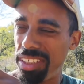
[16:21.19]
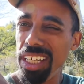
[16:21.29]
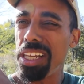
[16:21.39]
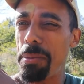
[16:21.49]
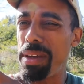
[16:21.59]

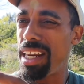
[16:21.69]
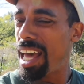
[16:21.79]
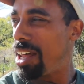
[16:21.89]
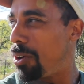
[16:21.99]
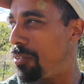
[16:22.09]
Seeing the
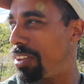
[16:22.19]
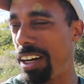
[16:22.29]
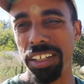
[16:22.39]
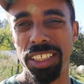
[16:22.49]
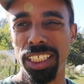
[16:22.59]
media over
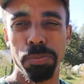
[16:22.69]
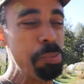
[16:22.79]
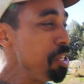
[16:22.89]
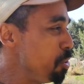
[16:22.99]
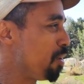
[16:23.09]
there is
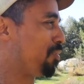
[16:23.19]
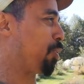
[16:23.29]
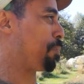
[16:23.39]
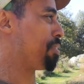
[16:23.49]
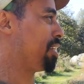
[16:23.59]
just
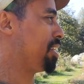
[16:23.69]
beautiful.